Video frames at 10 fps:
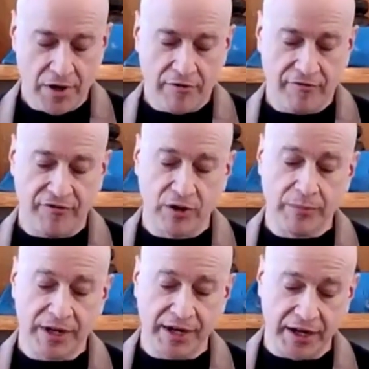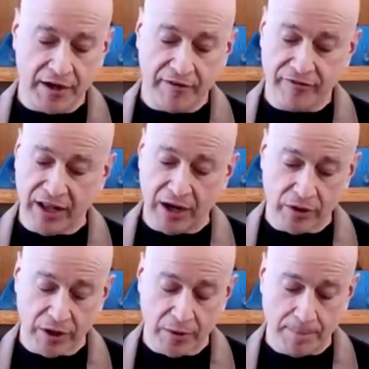Full many a
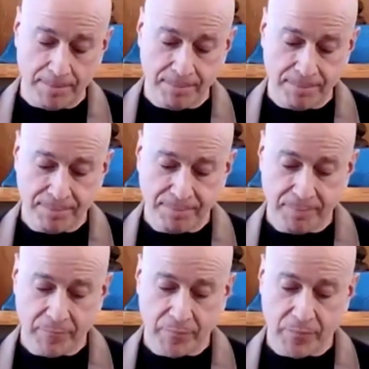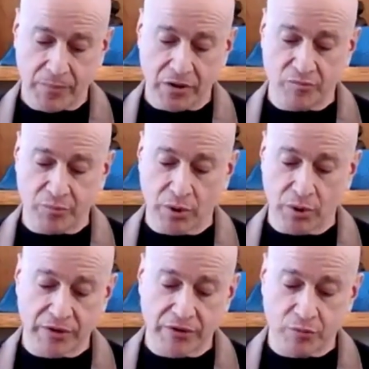flower is
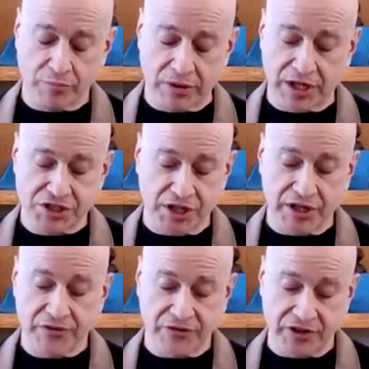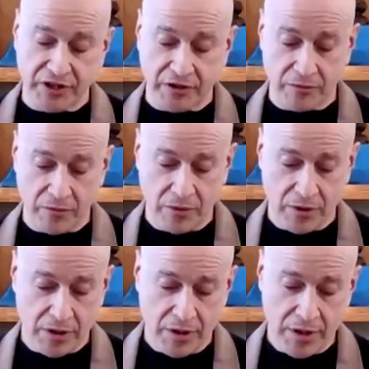born to blush unseen
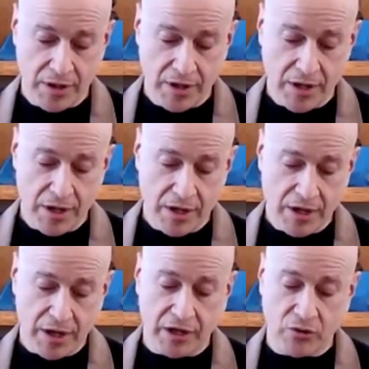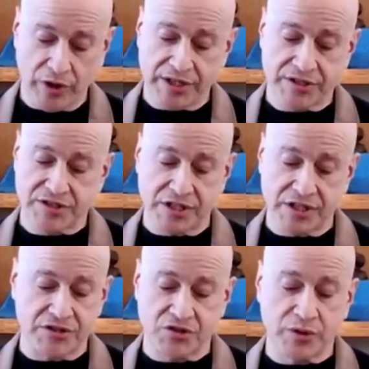and waste
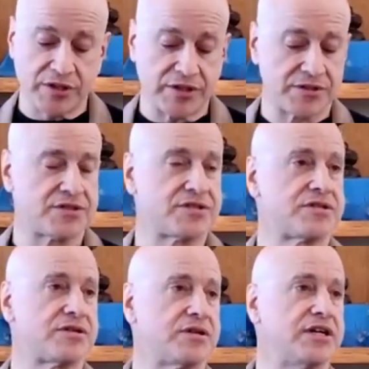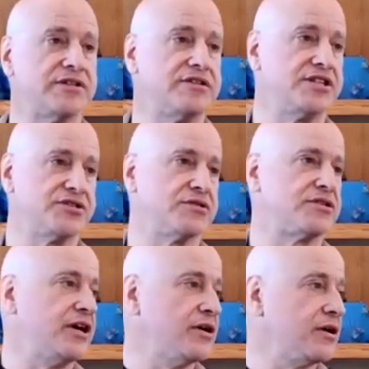its sweetness on the desert
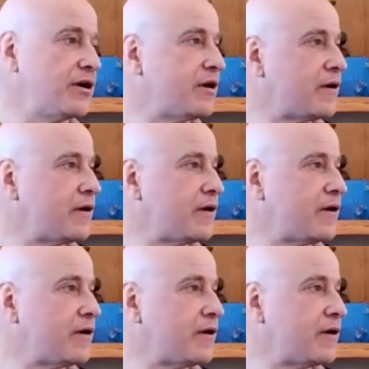air.